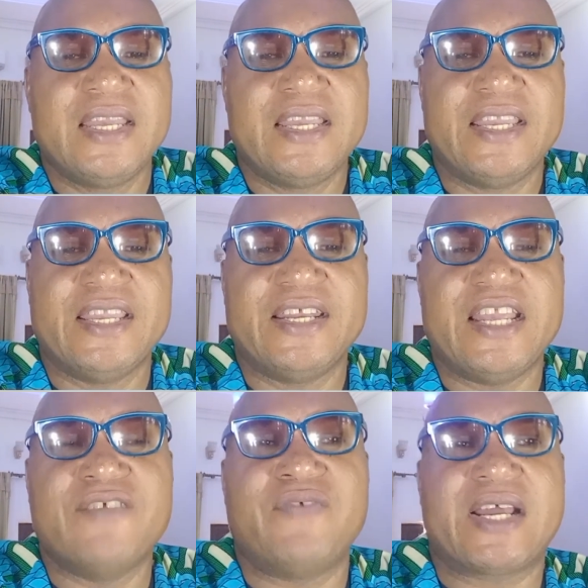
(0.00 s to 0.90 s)
in
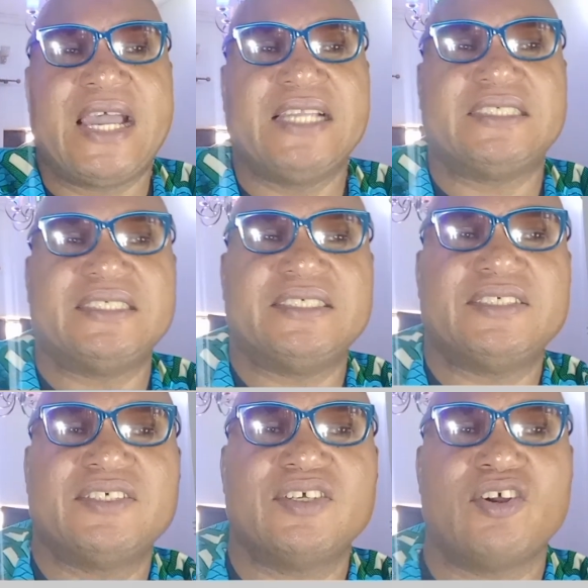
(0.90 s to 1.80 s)
a variety
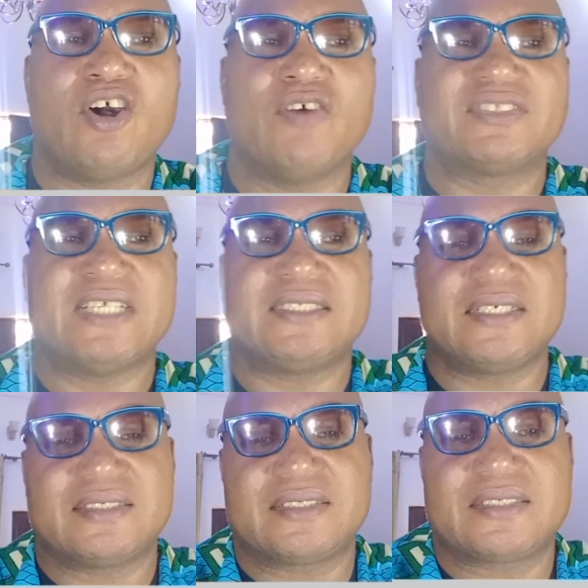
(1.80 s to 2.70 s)
of
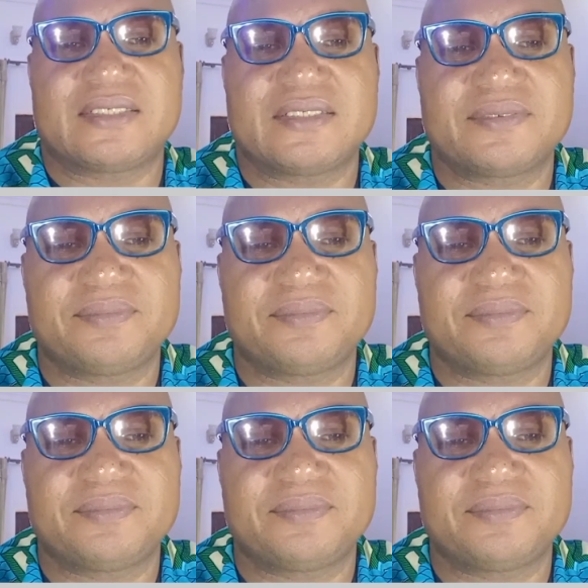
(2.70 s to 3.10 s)
settings.